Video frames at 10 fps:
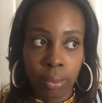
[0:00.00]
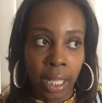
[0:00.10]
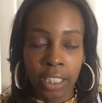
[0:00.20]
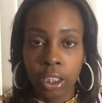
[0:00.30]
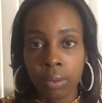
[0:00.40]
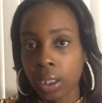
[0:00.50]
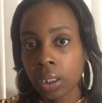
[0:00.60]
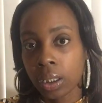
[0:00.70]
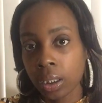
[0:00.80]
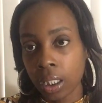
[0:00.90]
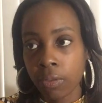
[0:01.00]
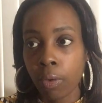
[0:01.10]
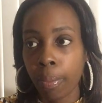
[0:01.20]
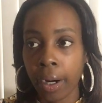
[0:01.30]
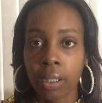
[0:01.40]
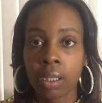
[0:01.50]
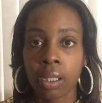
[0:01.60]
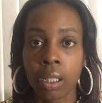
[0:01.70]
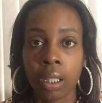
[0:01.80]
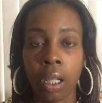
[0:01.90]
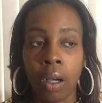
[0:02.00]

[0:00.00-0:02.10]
Like, she was a successful person,